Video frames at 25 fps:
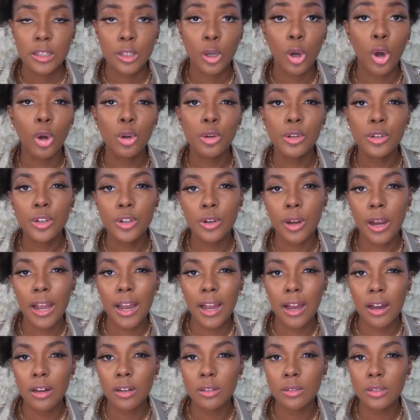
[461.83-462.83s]
older
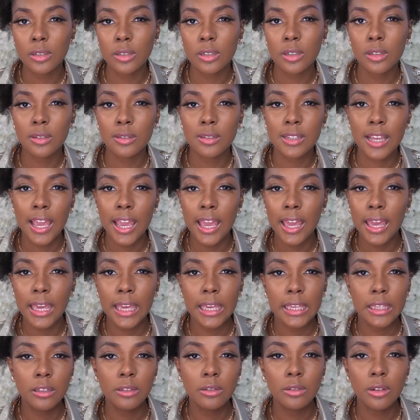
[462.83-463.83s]
crowd, they,
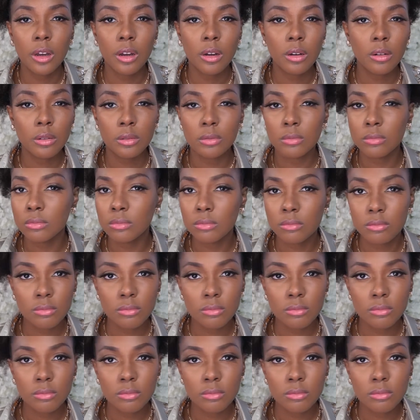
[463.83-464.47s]
you know,